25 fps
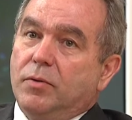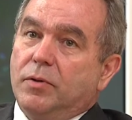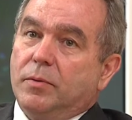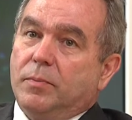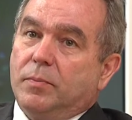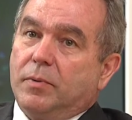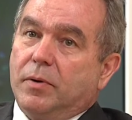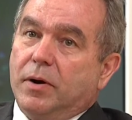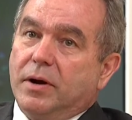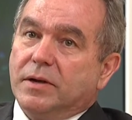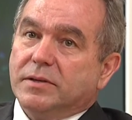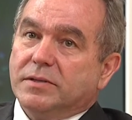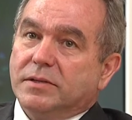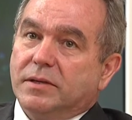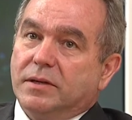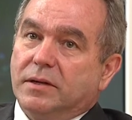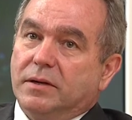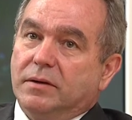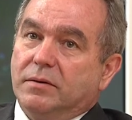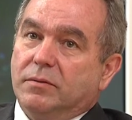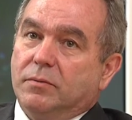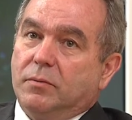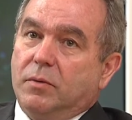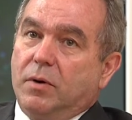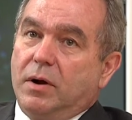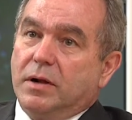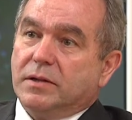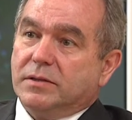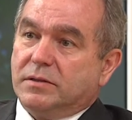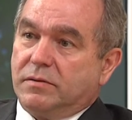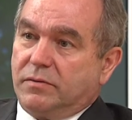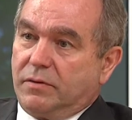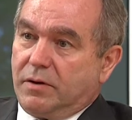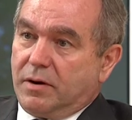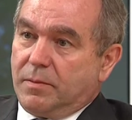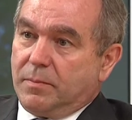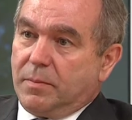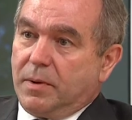the president wants
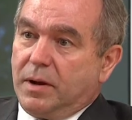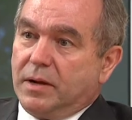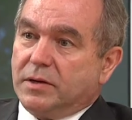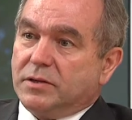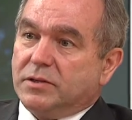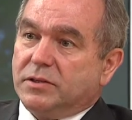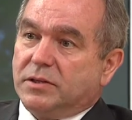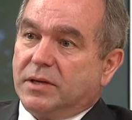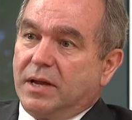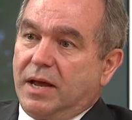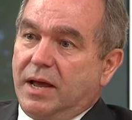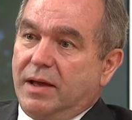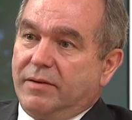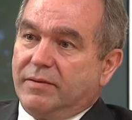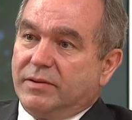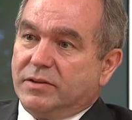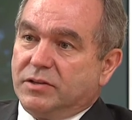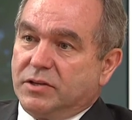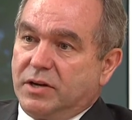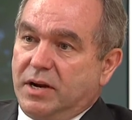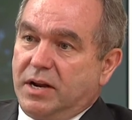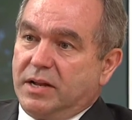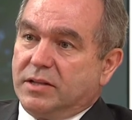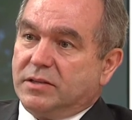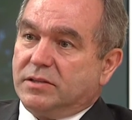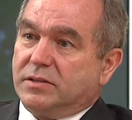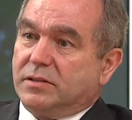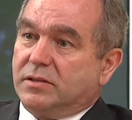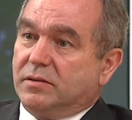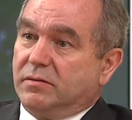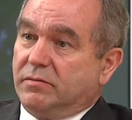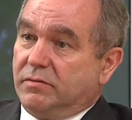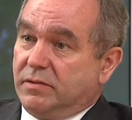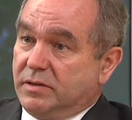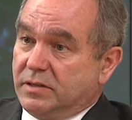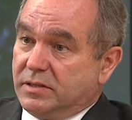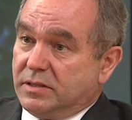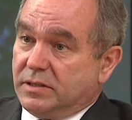very much to have a chance to
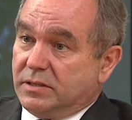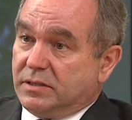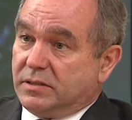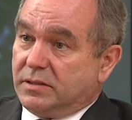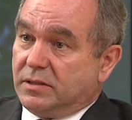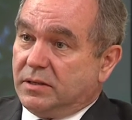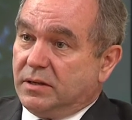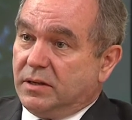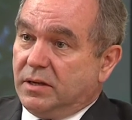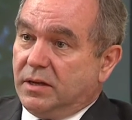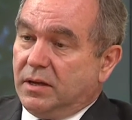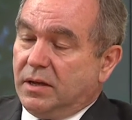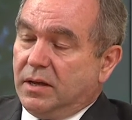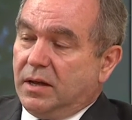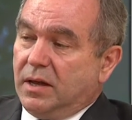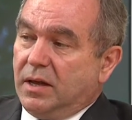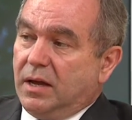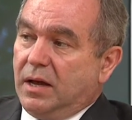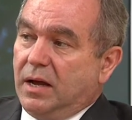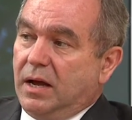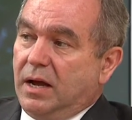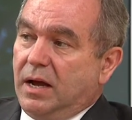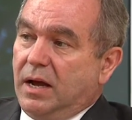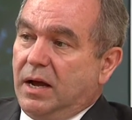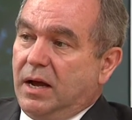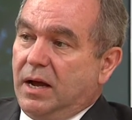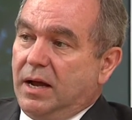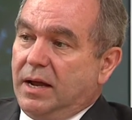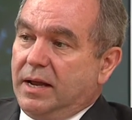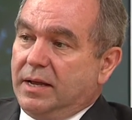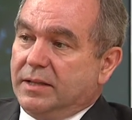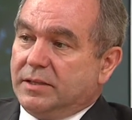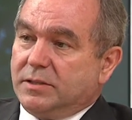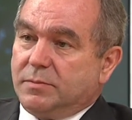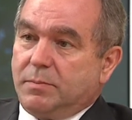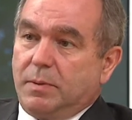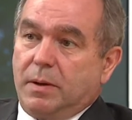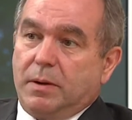visit
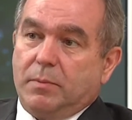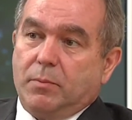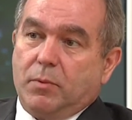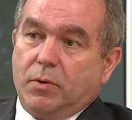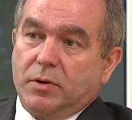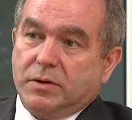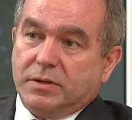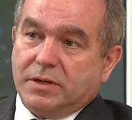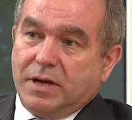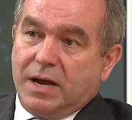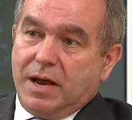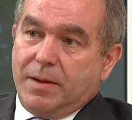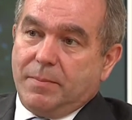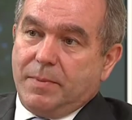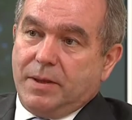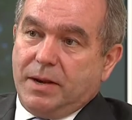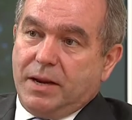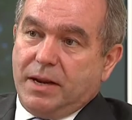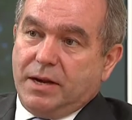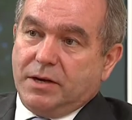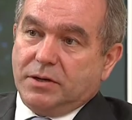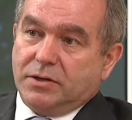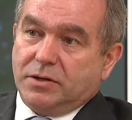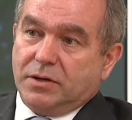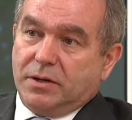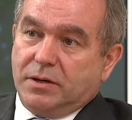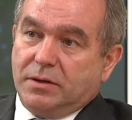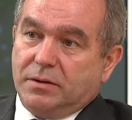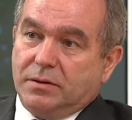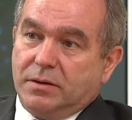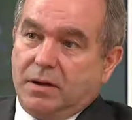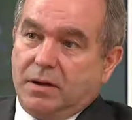and spend more time in Asia.